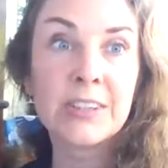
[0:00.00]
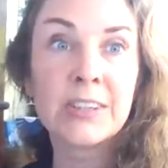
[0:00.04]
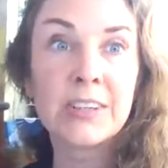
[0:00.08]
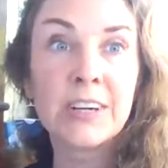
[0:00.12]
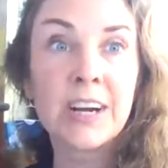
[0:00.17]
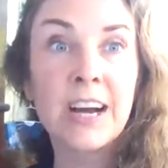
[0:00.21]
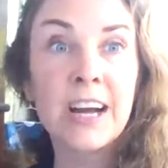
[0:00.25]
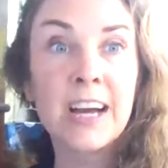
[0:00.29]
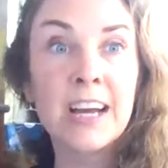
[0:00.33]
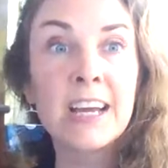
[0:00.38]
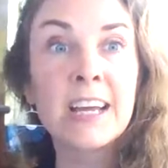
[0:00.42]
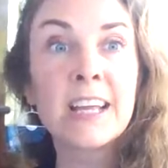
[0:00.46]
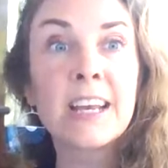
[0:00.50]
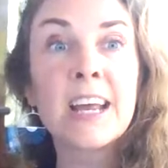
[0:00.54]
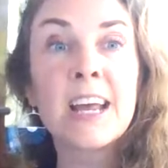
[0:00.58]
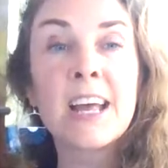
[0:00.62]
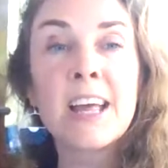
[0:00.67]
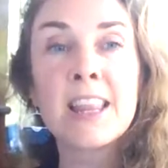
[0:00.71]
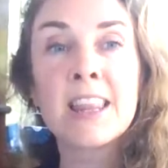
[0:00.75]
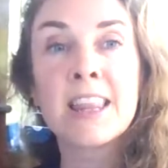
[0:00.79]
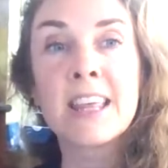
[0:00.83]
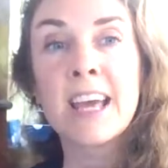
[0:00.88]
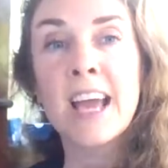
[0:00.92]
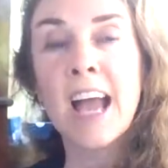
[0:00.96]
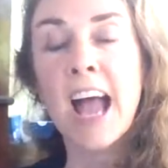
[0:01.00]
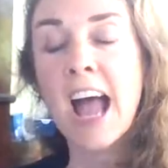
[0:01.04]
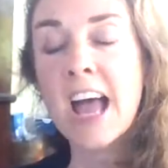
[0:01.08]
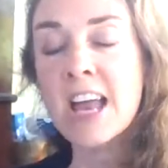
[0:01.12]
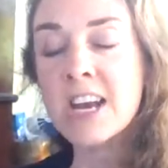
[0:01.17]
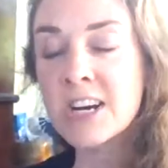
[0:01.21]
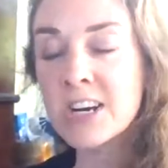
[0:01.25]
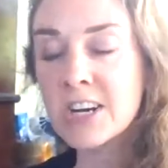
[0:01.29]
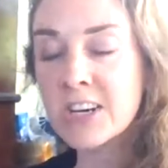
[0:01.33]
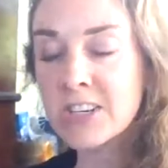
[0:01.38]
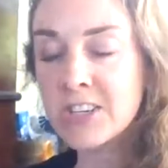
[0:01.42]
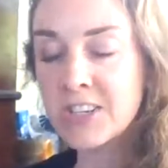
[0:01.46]
right? The
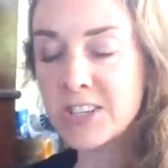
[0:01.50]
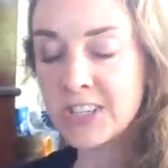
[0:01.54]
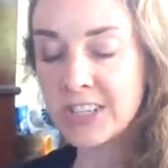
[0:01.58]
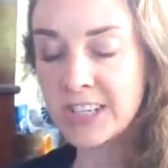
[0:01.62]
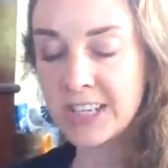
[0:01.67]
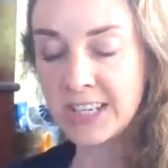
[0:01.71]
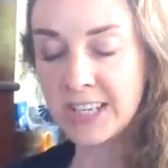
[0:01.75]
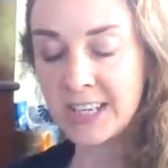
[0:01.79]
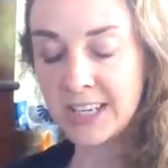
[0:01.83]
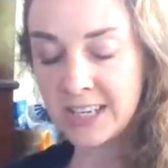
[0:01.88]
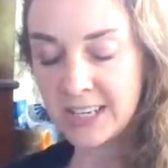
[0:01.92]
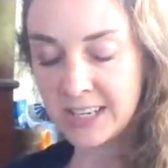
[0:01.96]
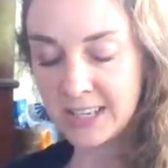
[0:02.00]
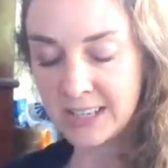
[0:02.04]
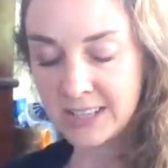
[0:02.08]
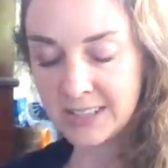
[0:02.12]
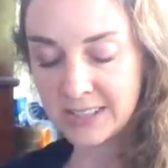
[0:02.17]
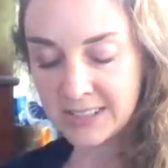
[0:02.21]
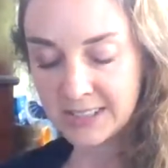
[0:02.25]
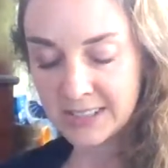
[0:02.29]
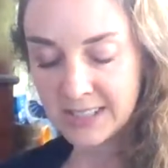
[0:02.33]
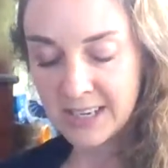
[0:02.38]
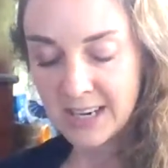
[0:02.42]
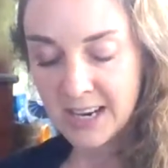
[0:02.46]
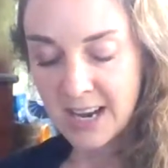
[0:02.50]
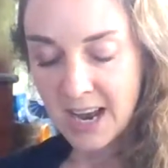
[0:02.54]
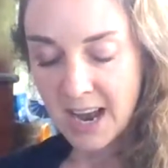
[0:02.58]
energies